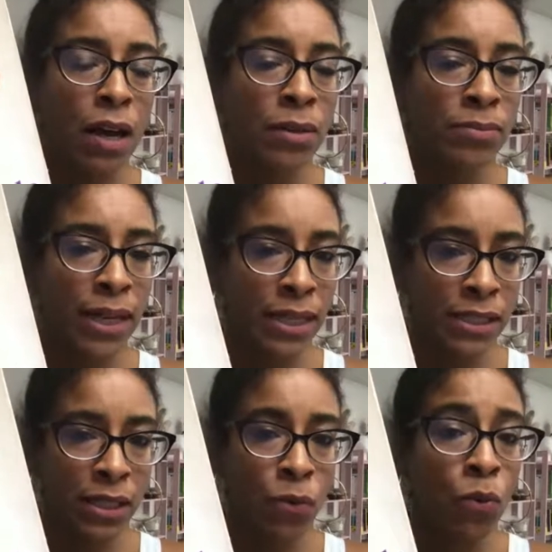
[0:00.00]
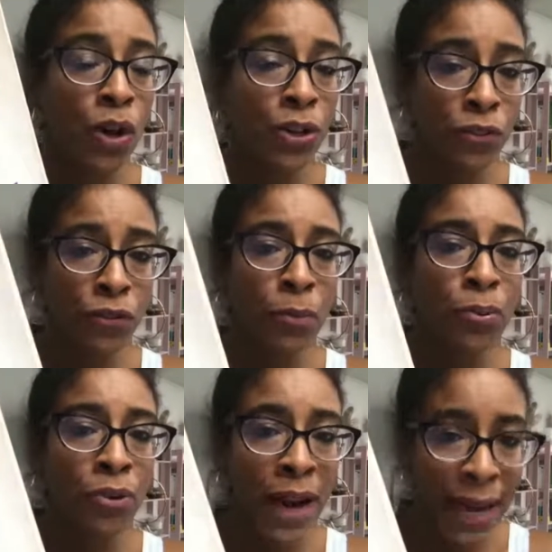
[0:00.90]
Amazing, wonderful,
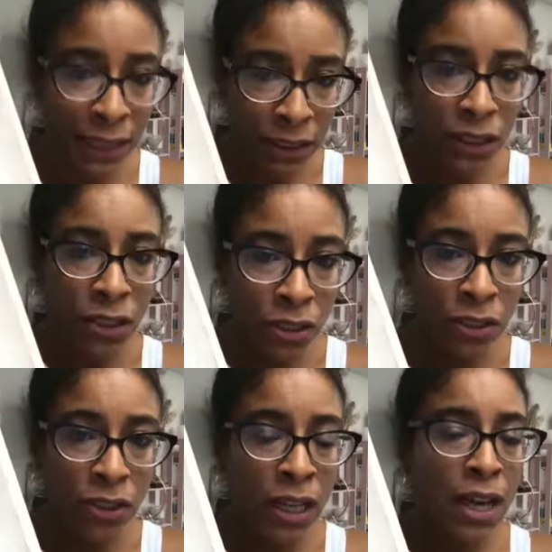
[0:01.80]
practical